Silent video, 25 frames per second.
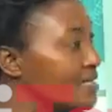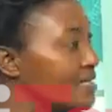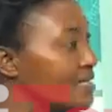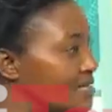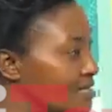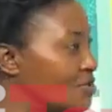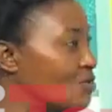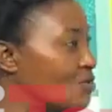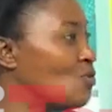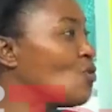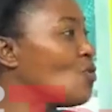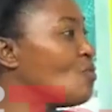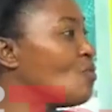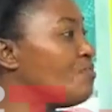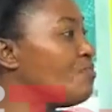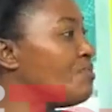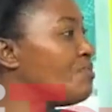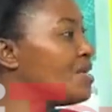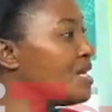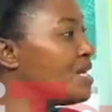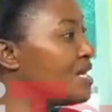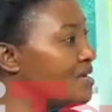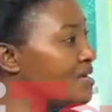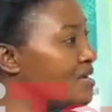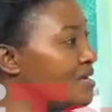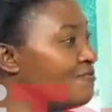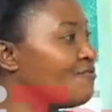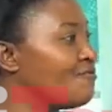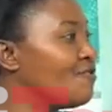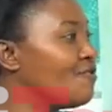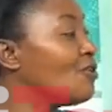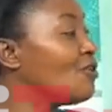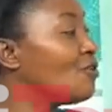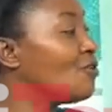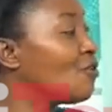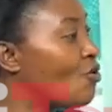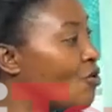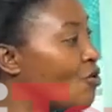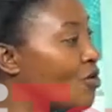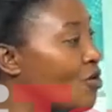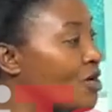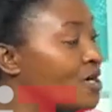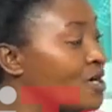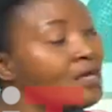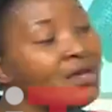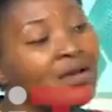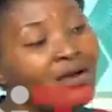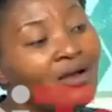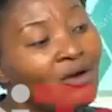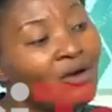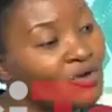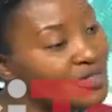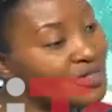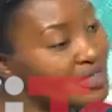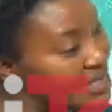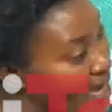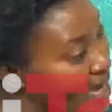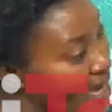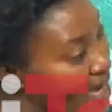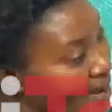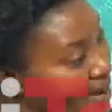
who believe in God. Because some of